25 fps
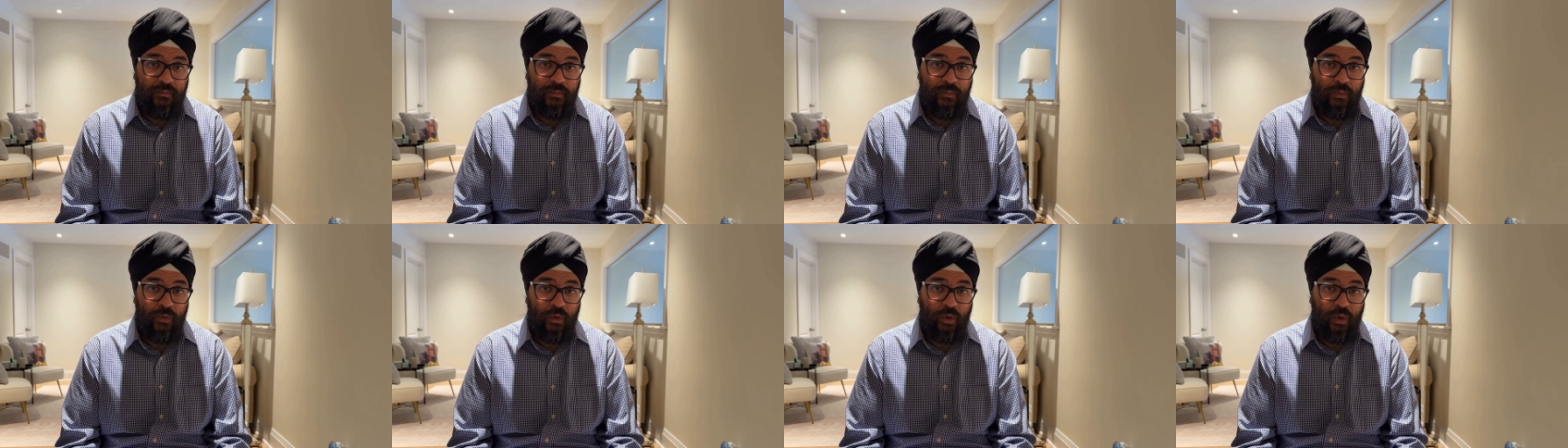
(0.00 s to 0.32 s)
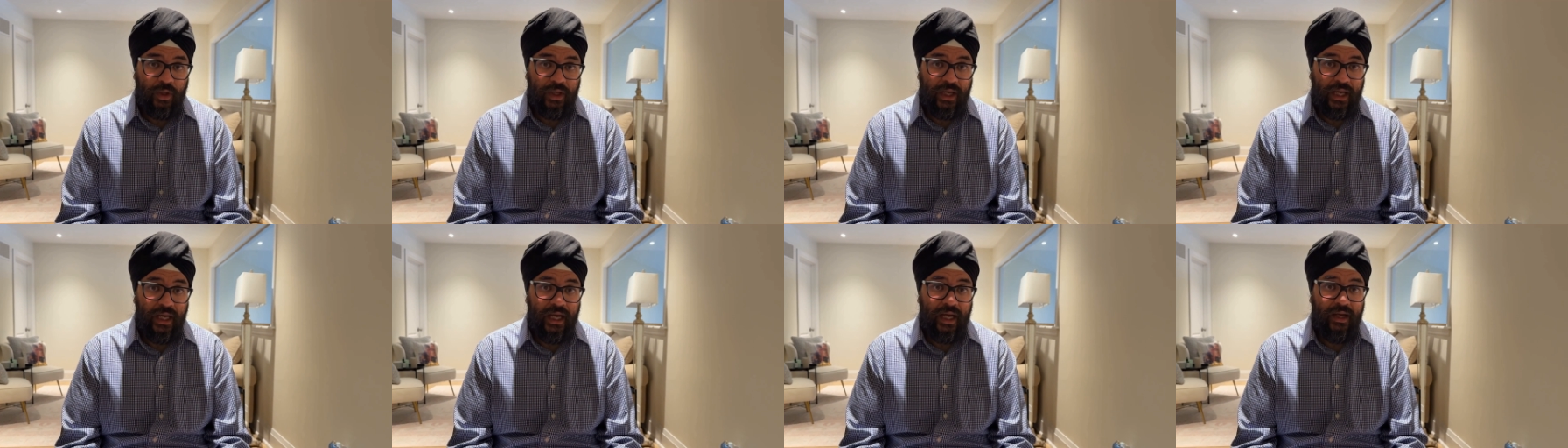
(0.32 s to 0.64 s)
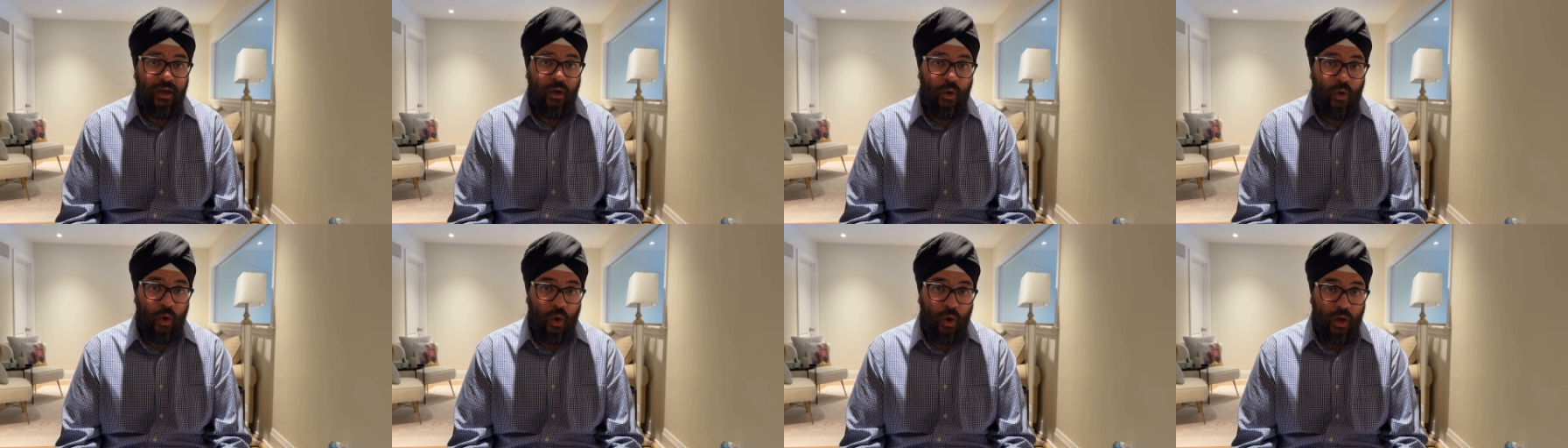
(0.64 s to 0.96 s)
Looking
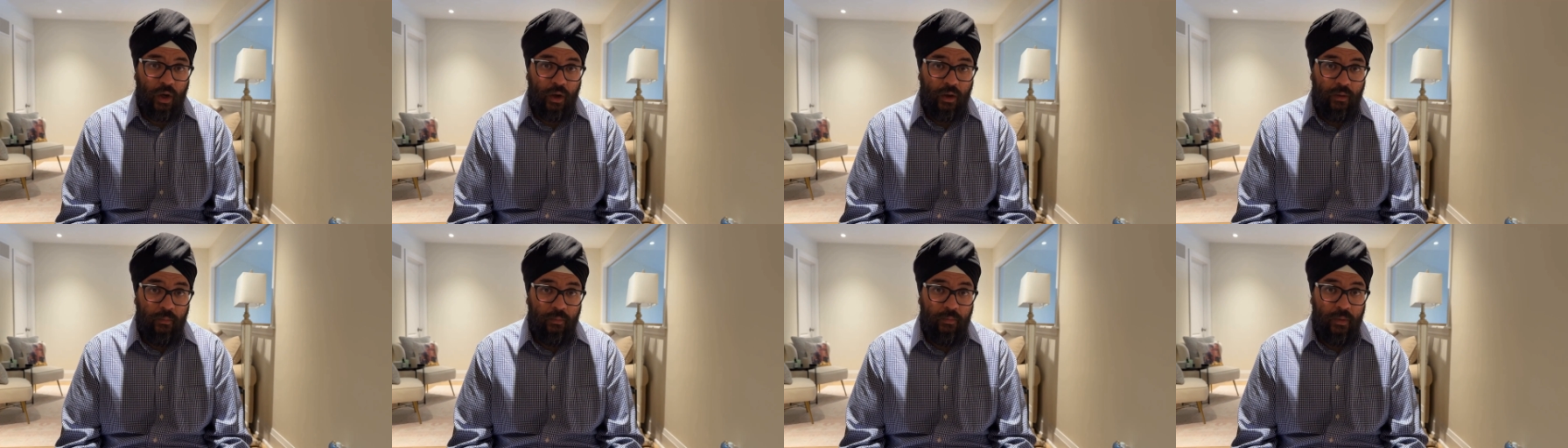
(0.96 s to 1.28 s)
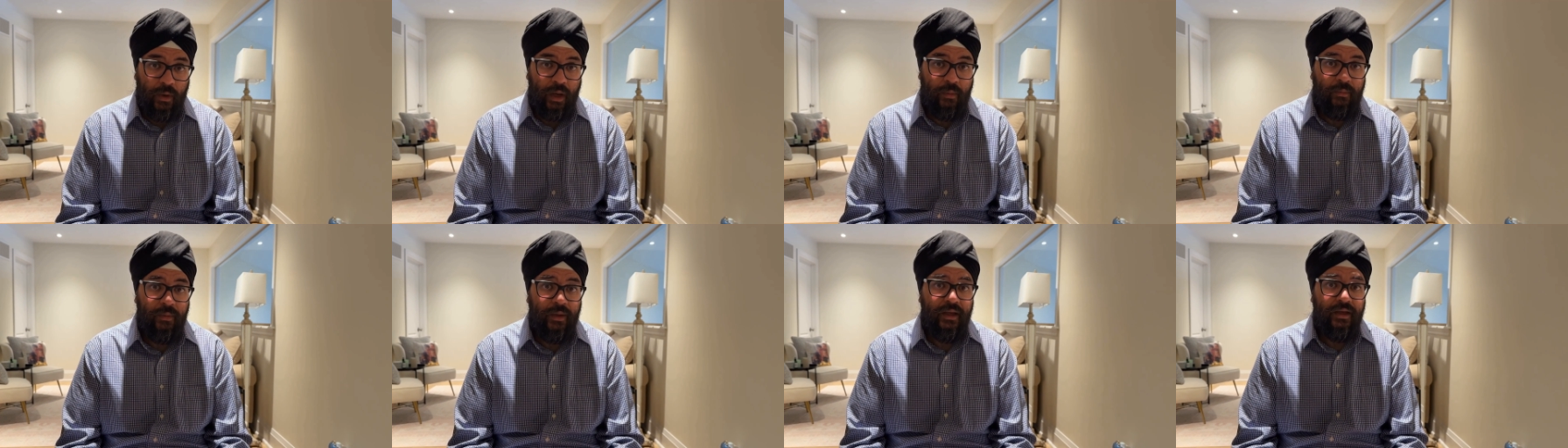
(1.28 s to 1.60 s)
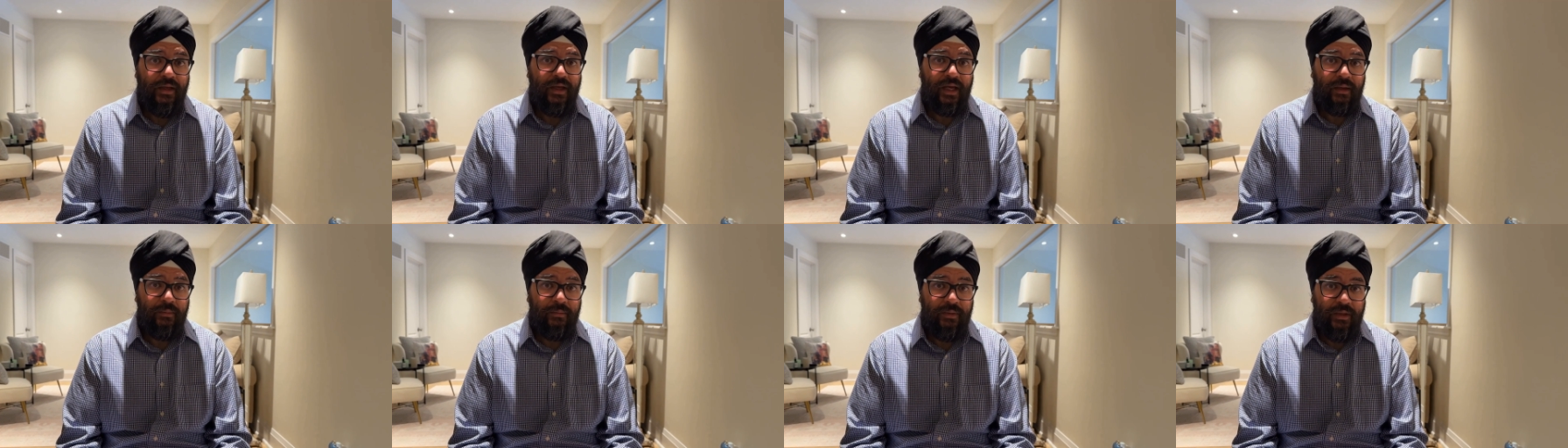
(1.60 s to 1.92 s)
at all property
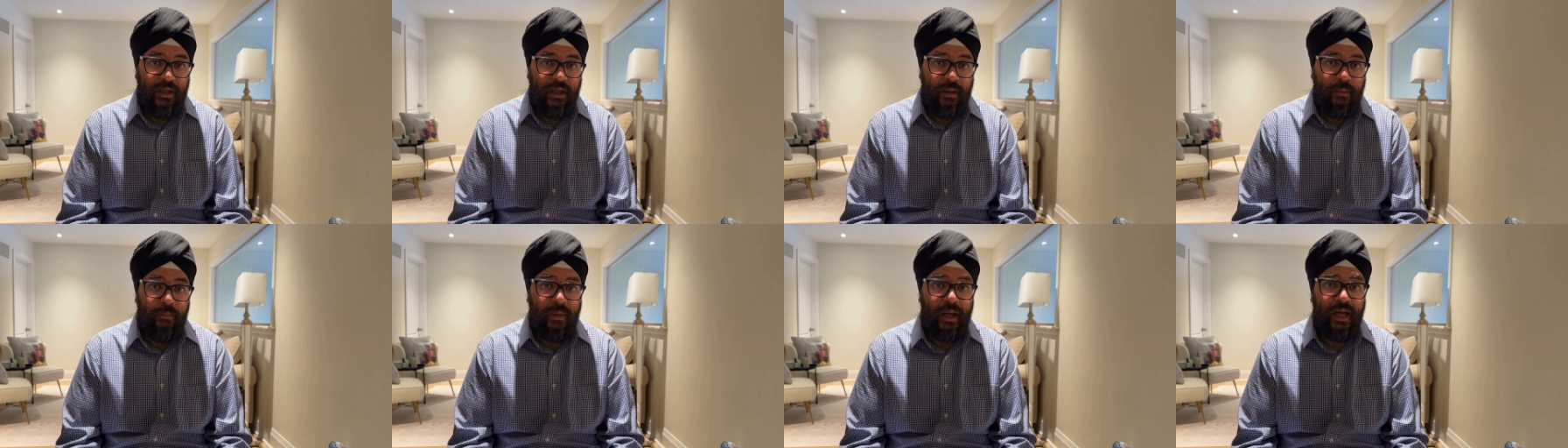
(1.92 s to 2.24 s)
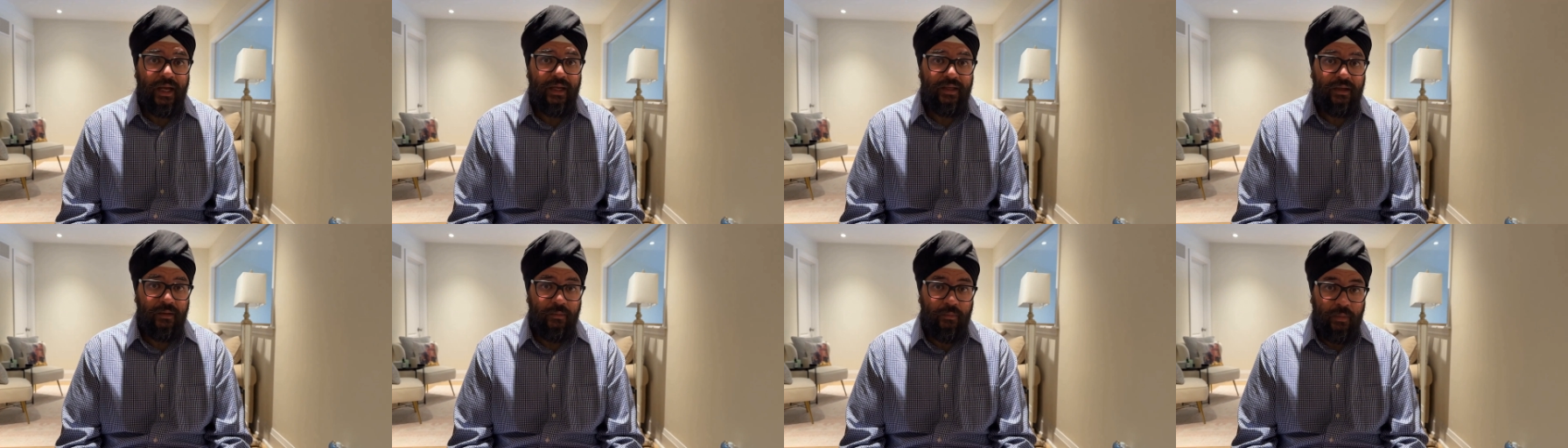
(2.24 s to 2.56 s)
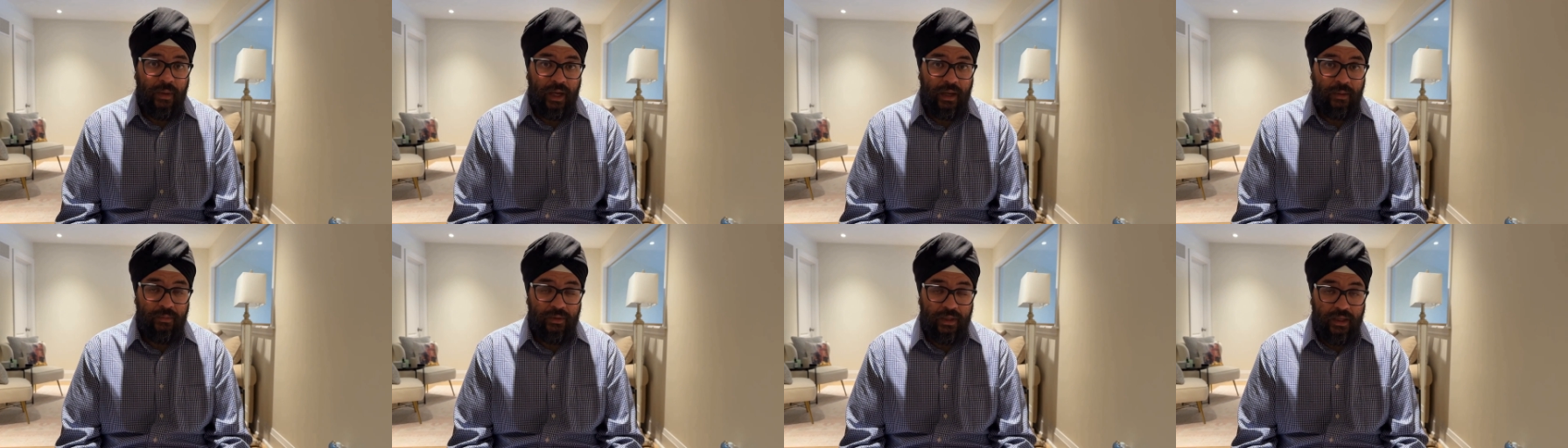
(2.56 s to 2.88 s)
types combined in
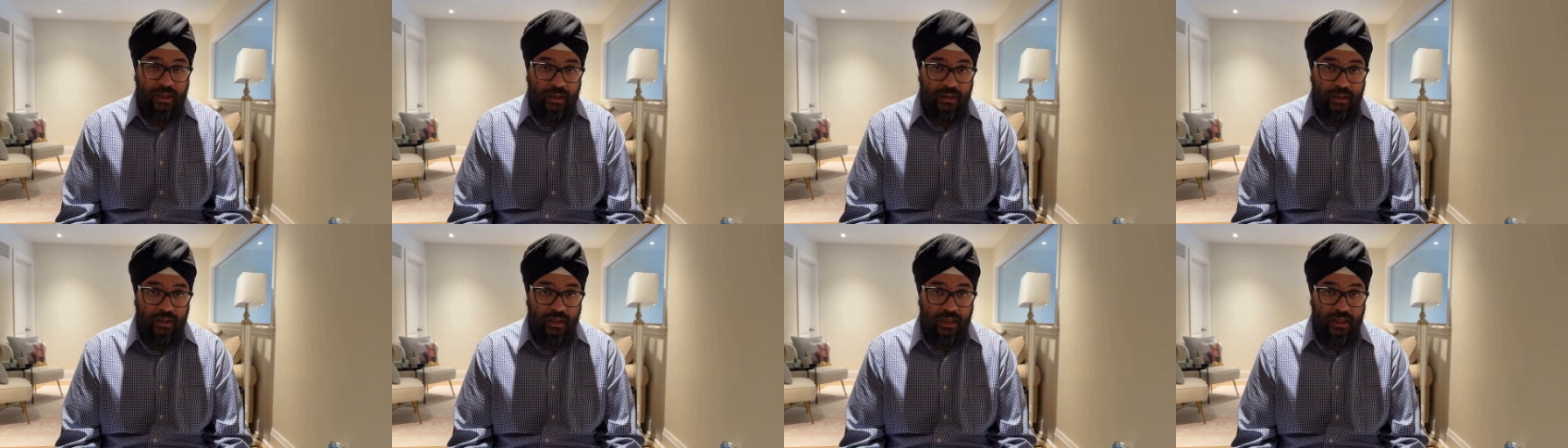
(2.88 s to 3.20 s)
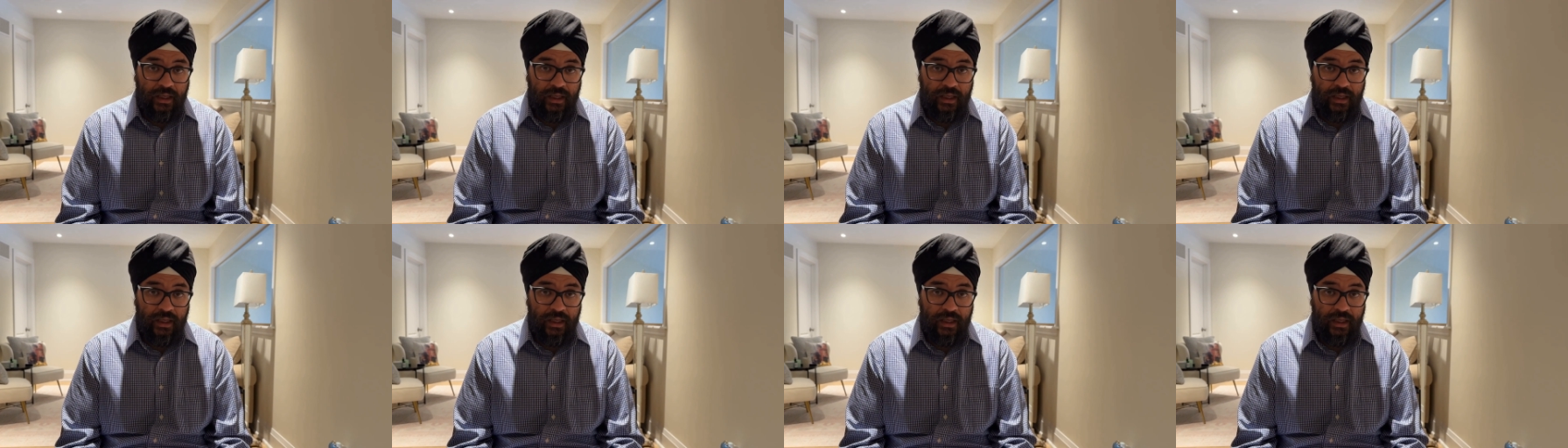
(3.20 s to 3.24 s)
Brampton,